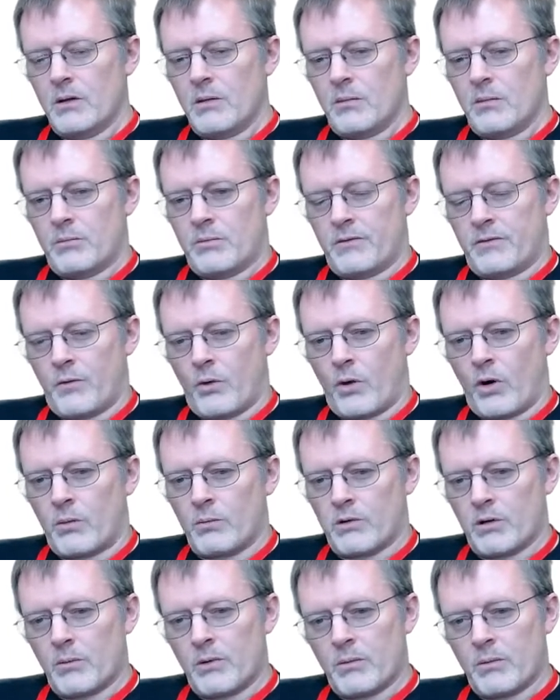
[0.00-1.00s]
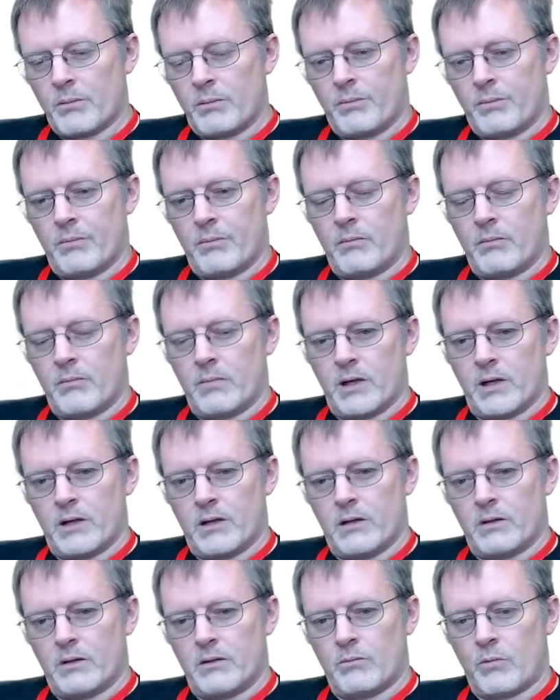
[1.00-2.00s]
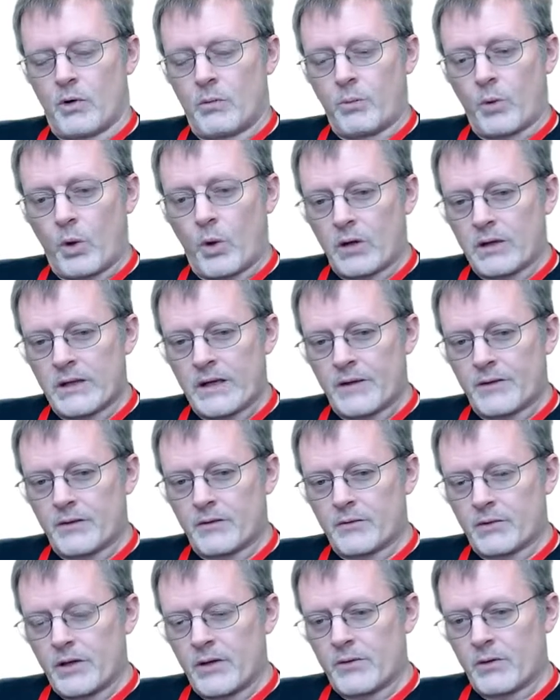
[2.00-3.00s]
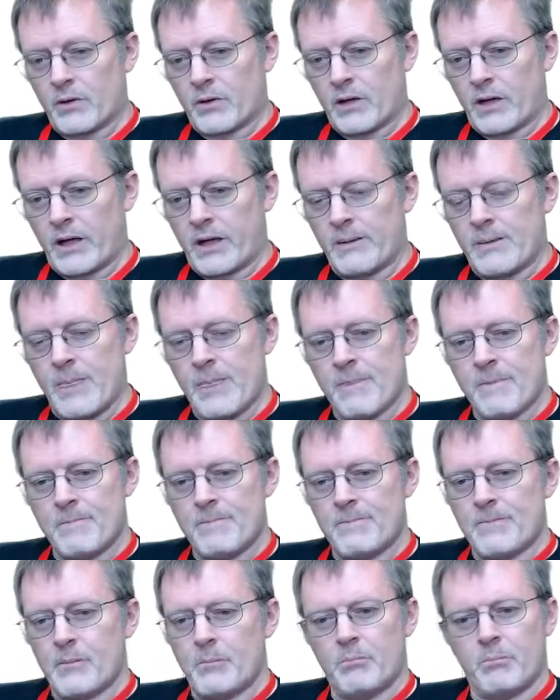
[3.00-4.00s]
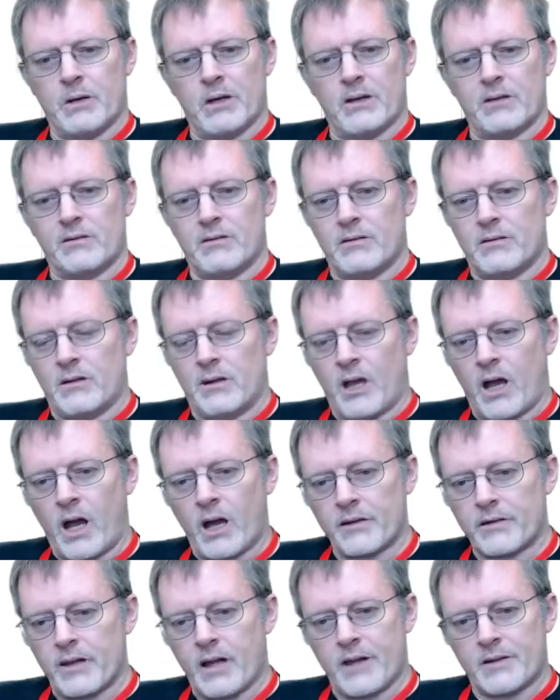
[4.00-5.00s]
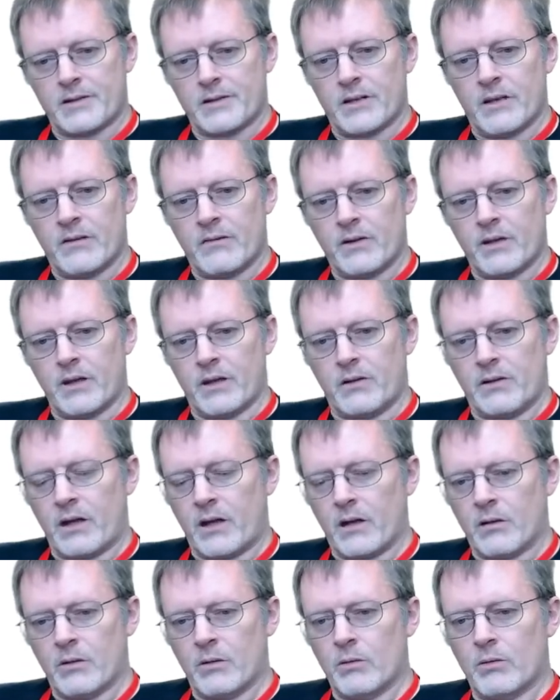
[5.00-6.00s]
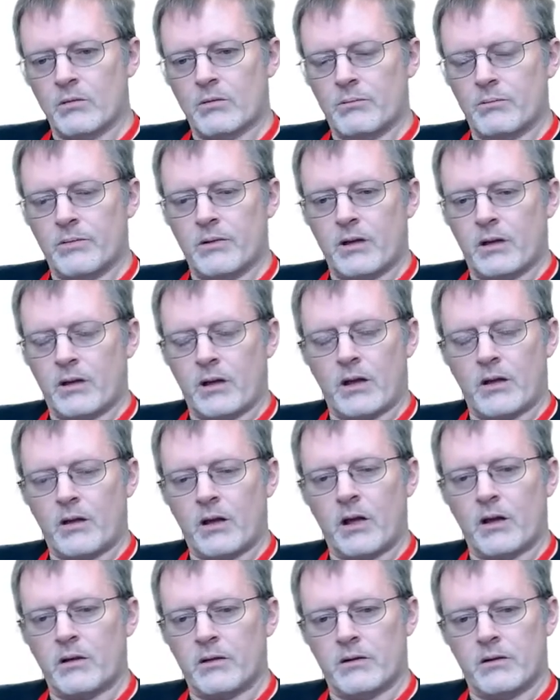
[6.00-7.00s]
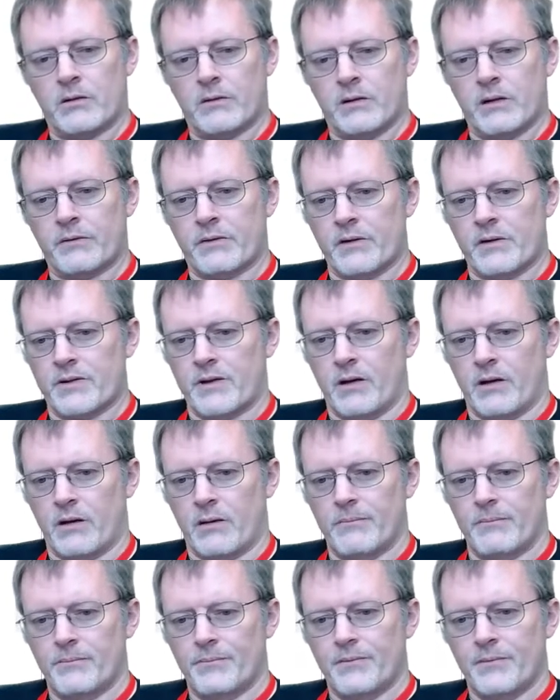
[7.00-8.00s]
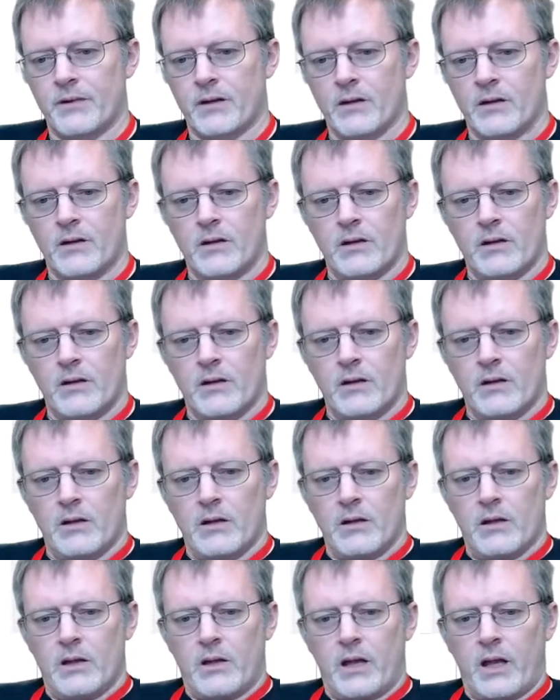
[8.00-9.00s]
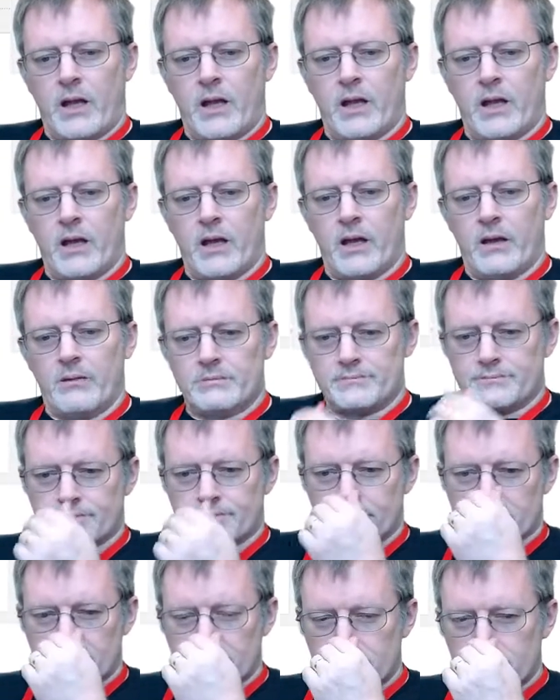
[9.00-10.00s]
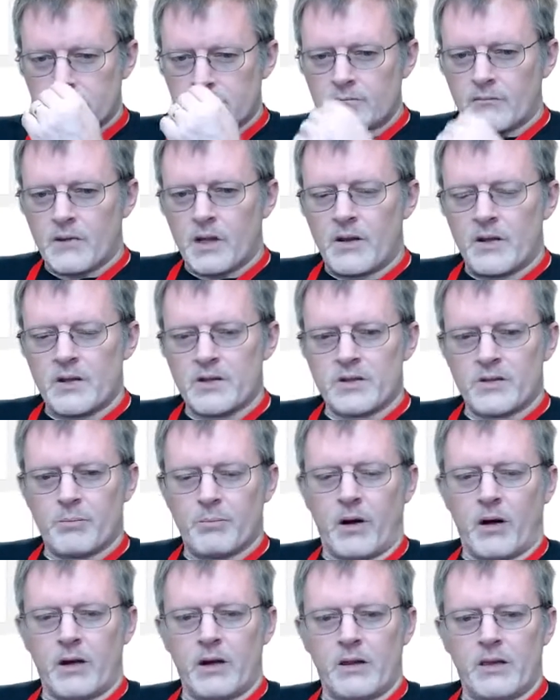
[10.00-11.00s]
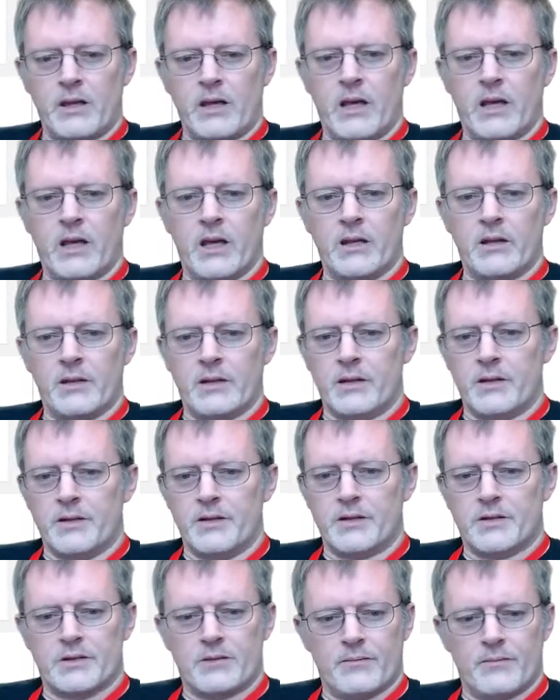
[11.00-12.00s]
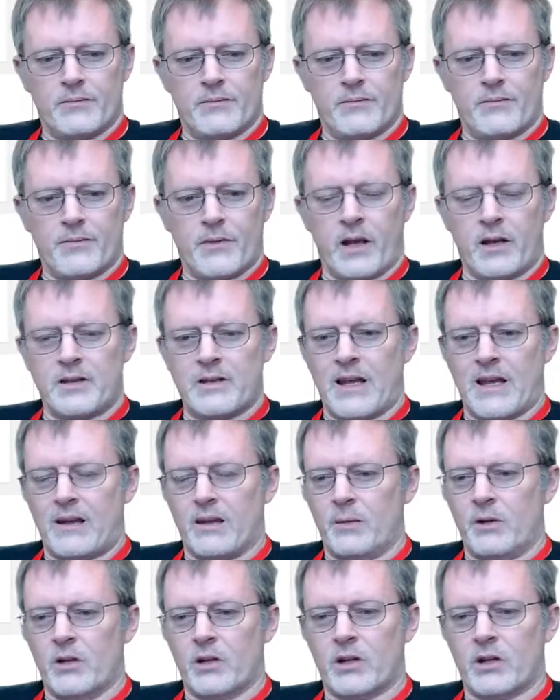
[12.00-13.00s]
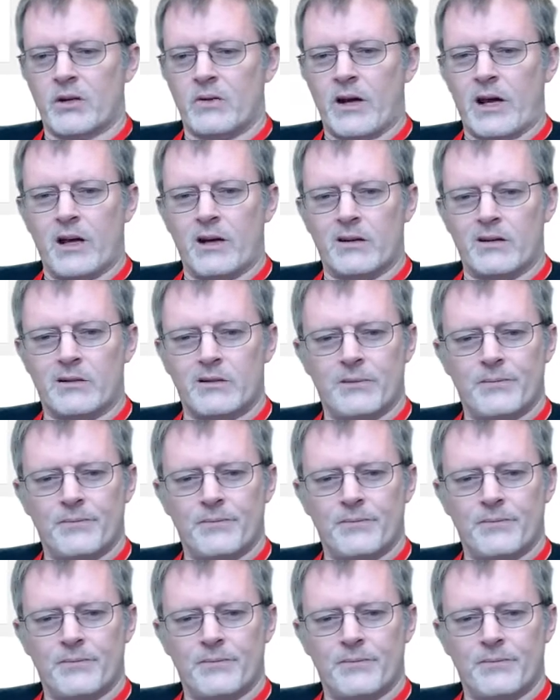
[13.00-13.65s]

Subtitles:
perform a little bit more poorly at the free throw line, but not that significant, not a lot of difference there. And this part at the end is, I just happened to be looking around.